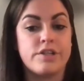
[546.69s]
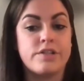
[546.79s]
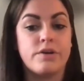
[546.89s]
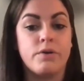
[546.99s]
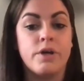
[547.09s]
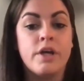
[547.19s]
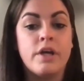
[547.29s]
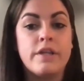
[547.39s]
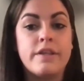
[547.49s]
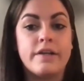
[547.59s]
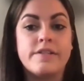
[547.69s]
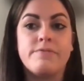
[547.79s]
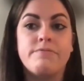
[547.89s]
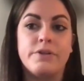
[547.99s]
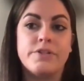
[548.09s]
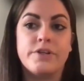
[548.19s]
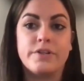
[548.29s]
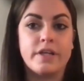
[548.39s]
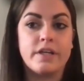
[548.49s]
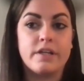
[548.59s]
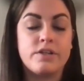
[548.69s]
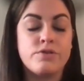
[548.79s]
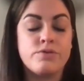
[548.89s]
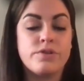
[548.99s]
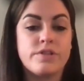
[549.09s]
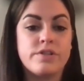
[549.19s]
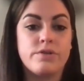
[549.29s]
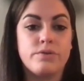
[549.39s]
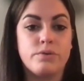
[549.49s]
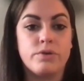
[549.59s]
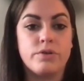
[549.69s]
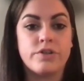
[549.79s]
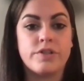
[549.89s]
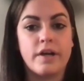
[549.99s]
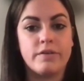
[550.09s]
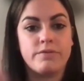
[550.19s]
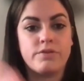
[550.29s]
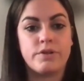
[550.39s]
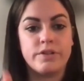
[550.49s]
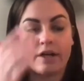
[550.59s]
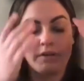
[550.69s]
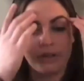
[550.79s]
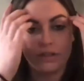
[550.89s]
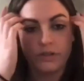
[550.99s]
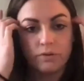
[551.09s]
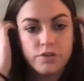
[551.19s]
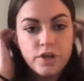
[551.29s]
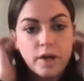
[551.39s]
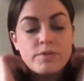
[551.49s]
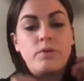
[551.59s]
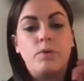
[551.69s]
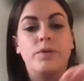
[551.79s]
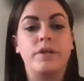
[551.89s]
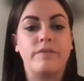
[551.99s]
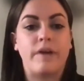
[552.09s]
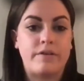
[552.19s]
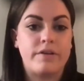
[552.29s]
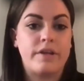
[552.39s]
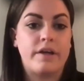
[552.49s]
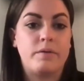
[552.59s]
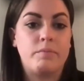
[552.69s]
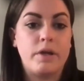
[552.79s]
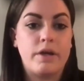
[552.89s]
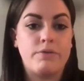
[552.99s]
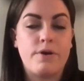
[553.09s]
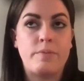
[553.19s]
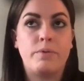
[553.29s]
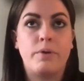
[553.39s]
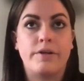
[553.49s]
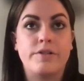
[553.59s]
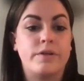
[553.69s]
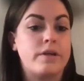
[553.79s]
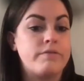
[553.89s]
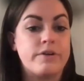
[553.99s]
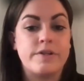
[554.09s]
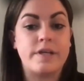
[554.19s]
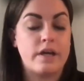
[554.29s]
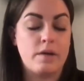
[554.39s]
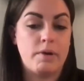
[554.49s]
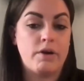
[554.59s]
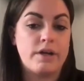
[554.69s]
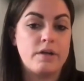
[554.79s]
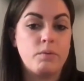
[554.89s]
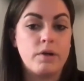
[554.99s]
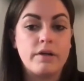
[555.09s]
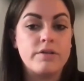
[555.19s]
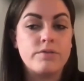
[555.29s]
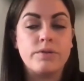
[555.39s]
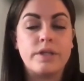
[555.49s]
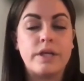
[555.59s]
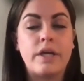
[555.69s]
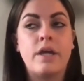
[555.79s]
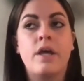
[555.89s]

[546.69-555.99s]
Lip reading: So that is a filter they can use to just kind of drill down into those jobs only rather than if an employer is looking for, say, American workers only.